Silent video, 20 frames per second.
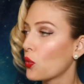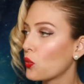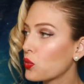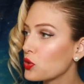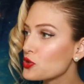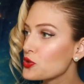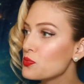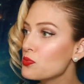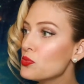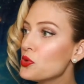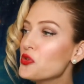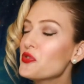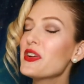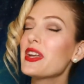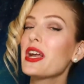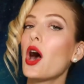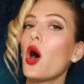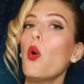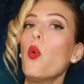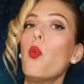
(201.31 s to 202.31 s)
was
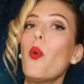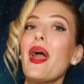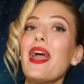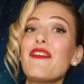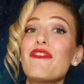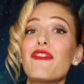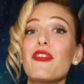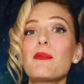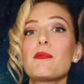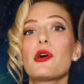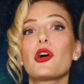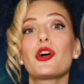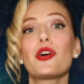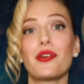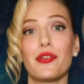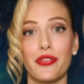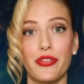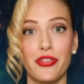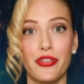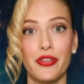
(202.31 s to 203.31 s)
moving away from
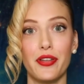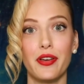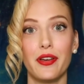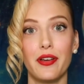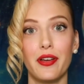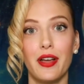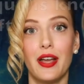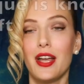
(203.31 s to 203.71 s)
Earth.